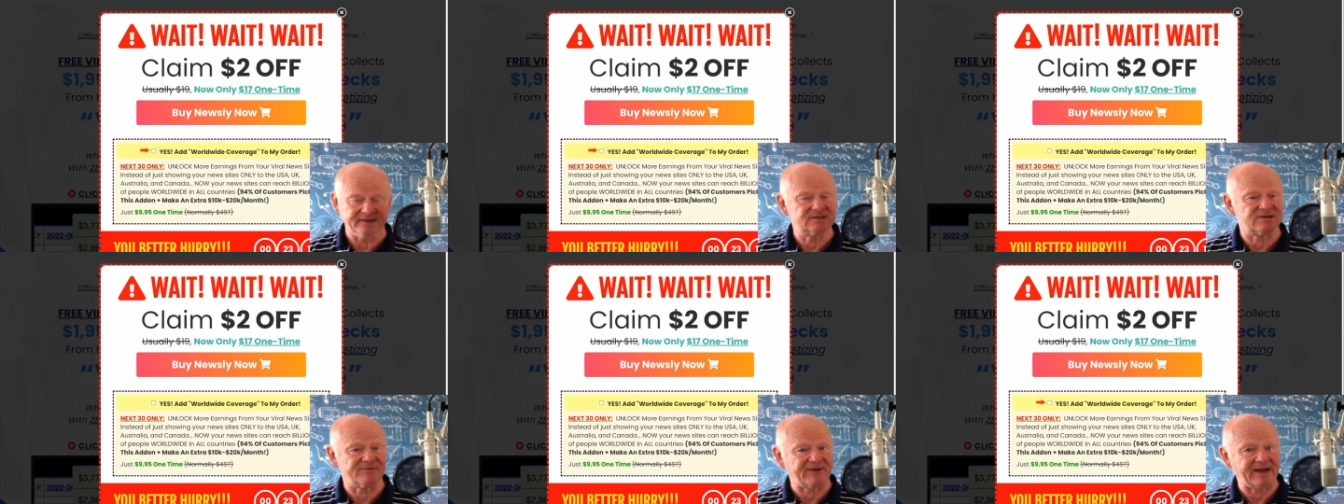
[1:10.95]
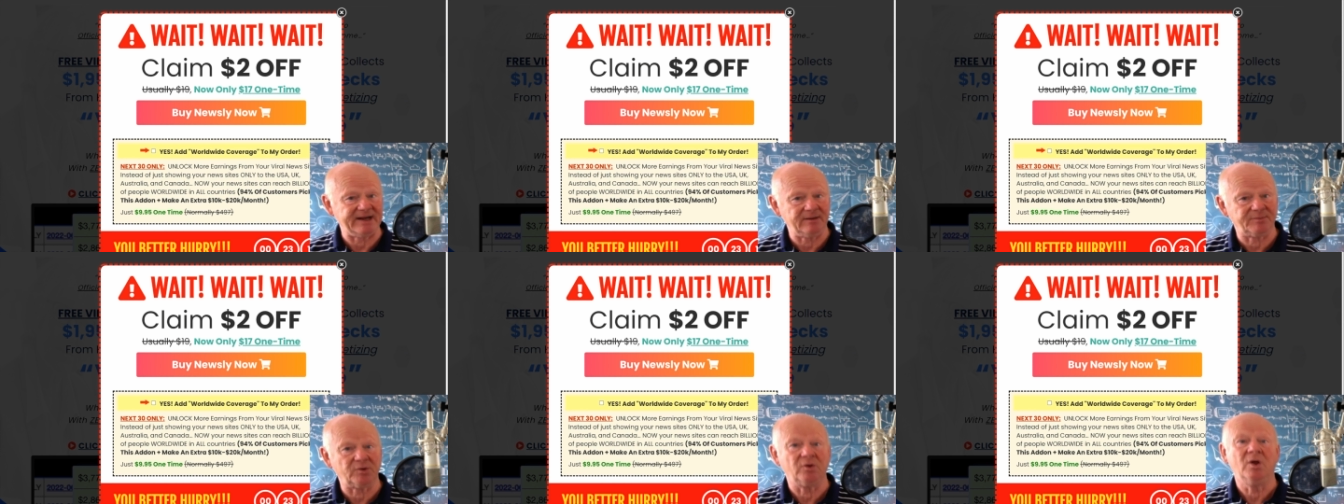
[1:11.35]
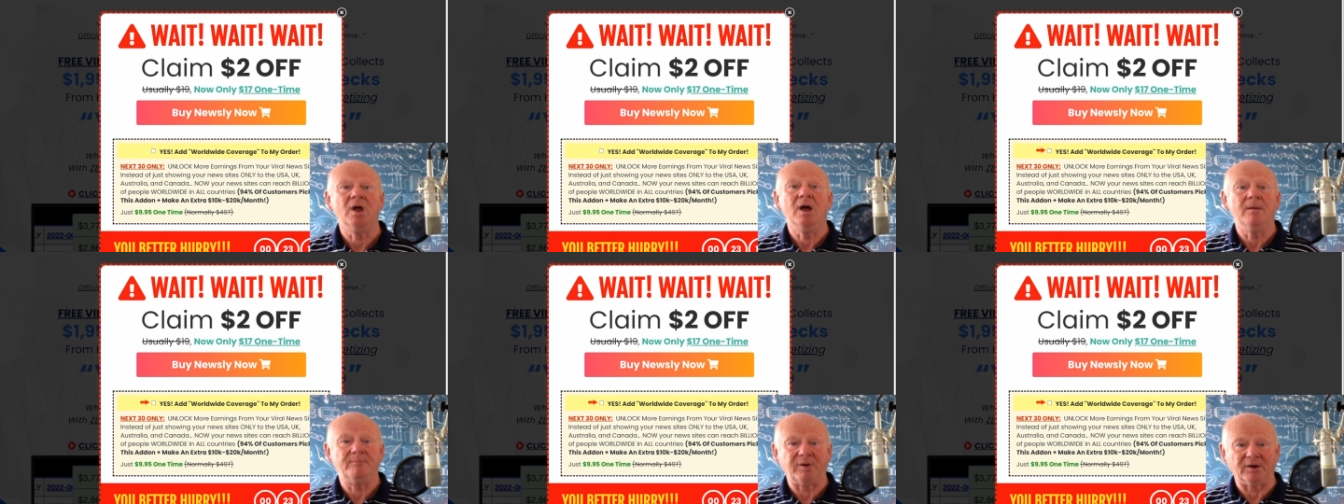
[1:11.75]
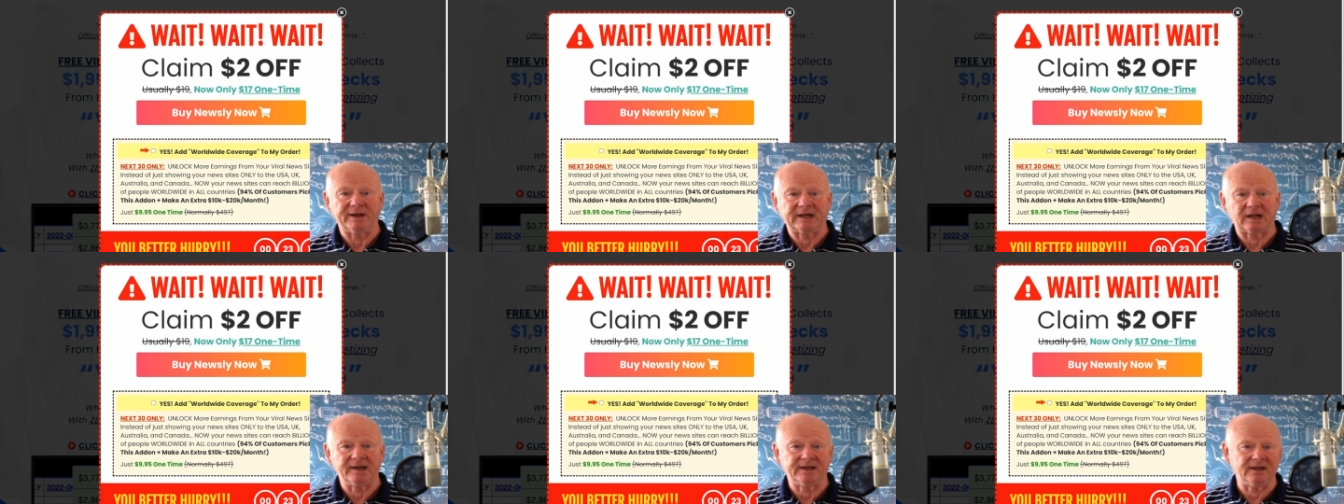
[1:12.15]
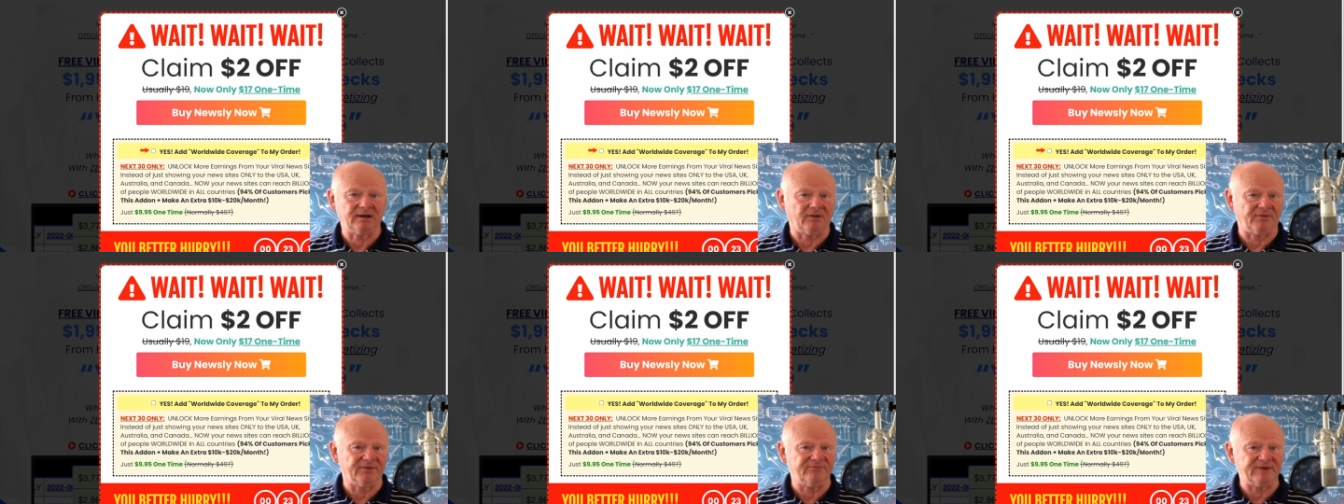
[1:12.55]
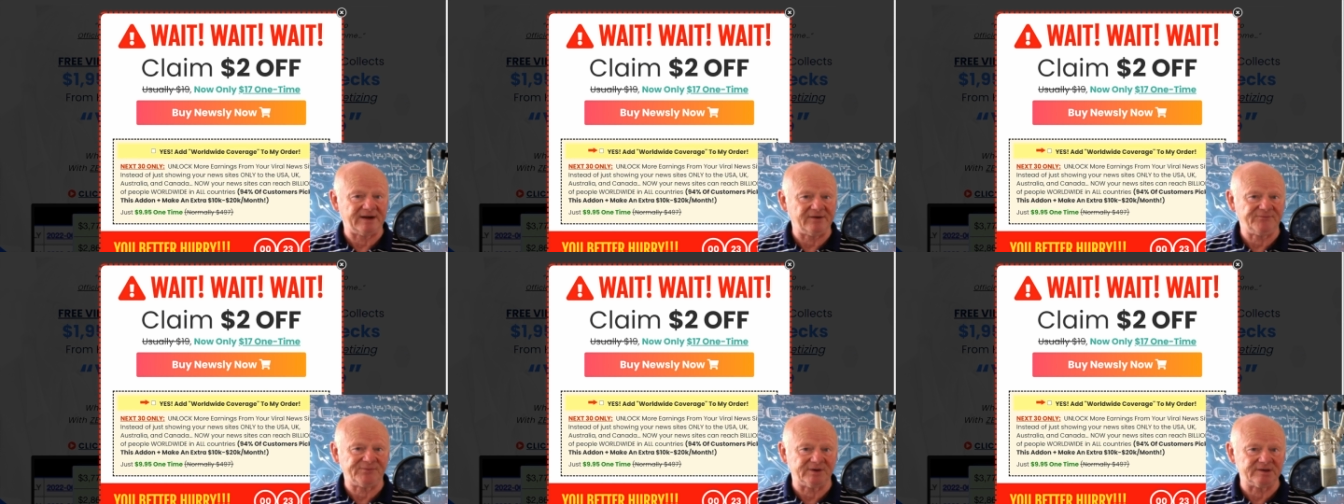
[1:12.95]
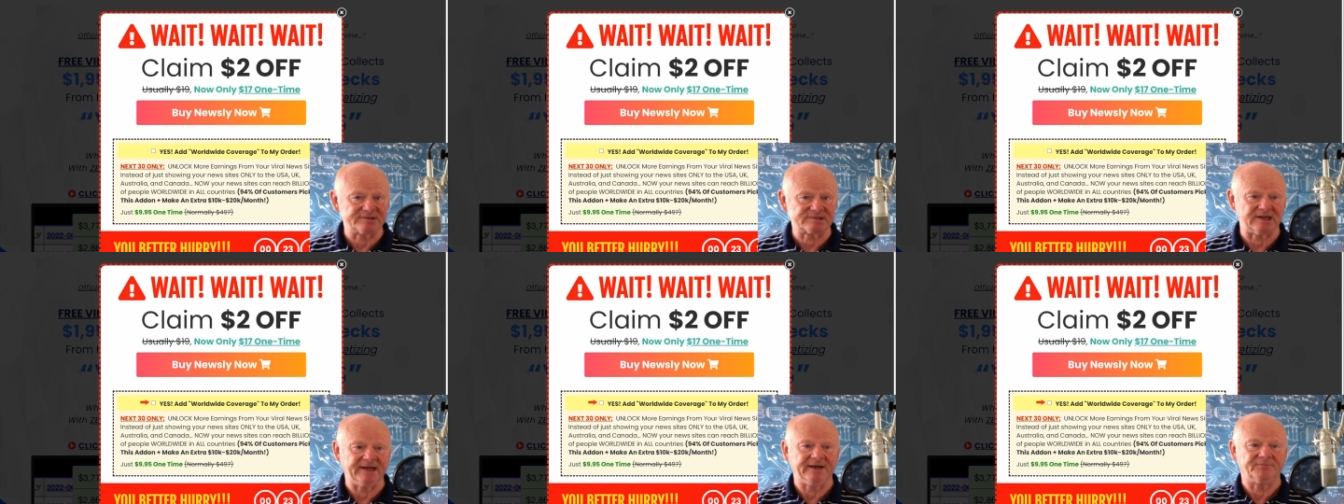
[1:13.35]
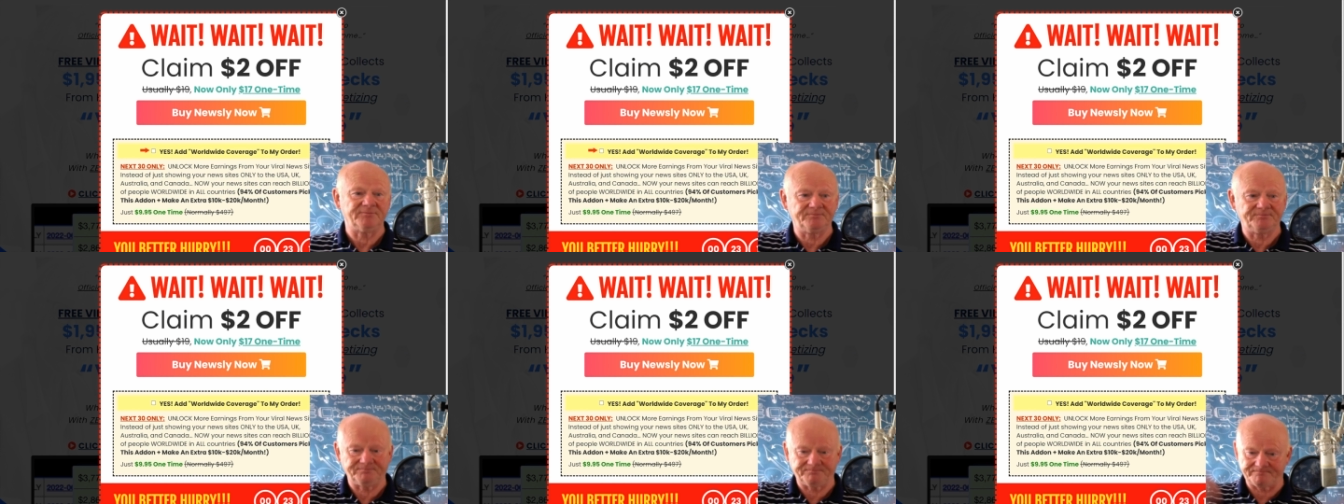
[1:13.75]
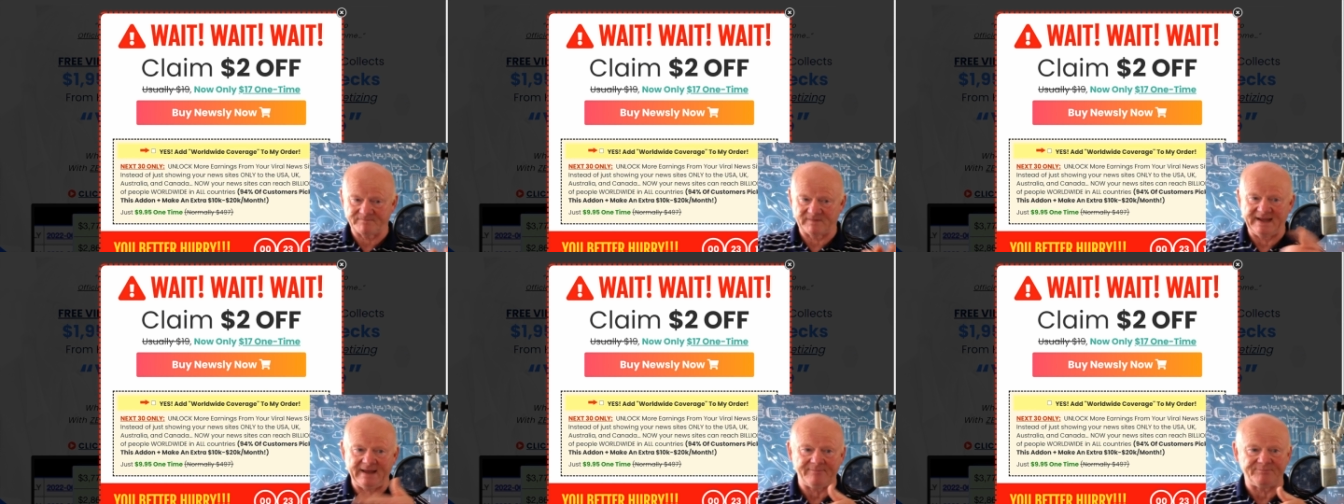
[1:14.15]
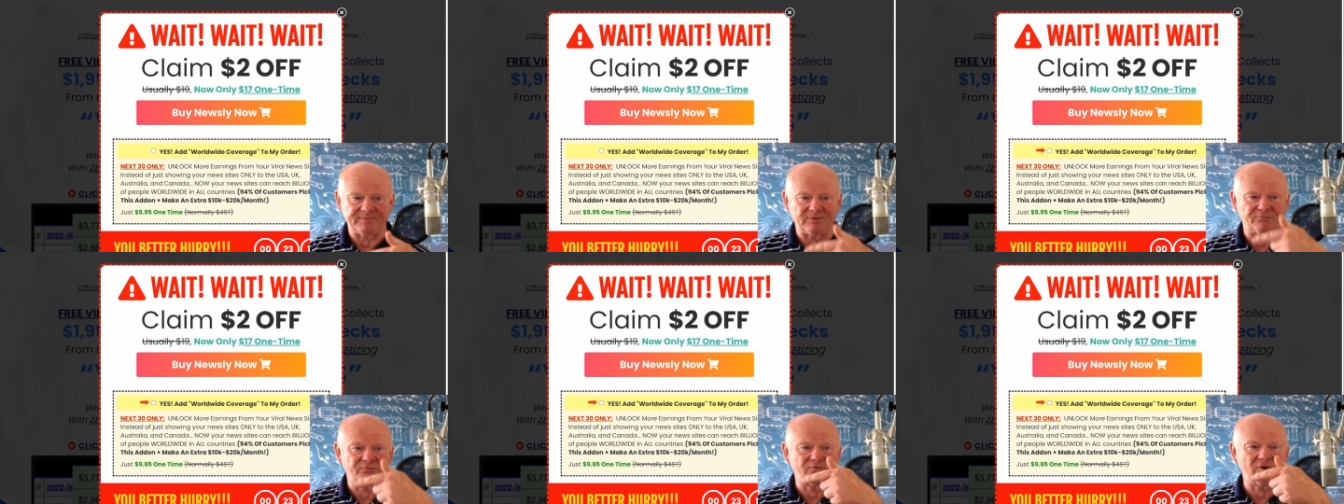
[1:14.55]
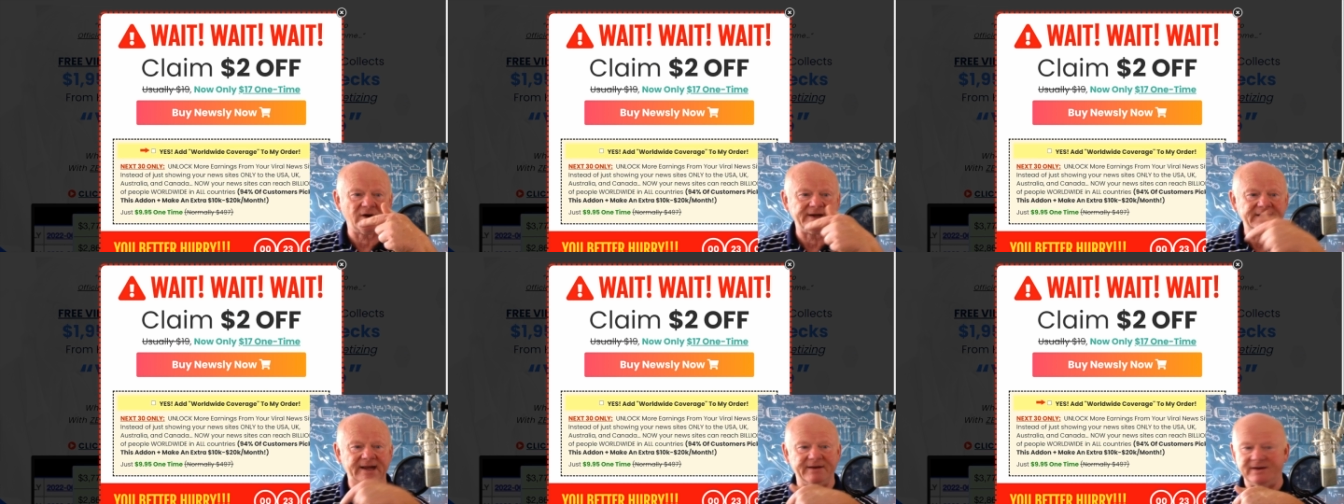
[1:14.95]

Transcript: It's available by clicking on the very first link. Yep, right down